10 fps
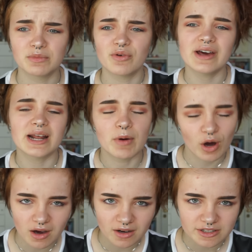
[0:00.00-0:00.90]
But when I'm
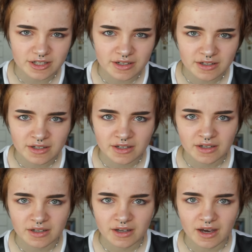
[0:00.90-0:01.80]
hot,
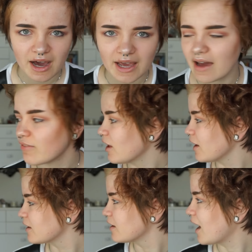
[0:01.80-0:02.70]
I have
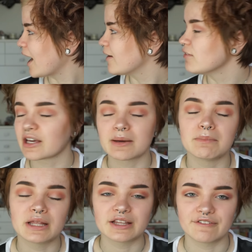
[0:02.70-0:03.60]
like a
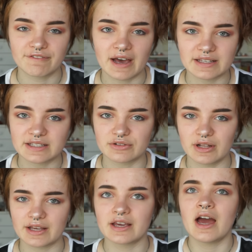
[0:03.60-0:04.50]
million fans
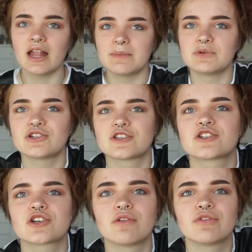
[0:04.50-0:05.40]
here. Like, let me
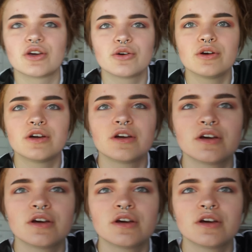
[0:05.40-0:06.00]
just show you.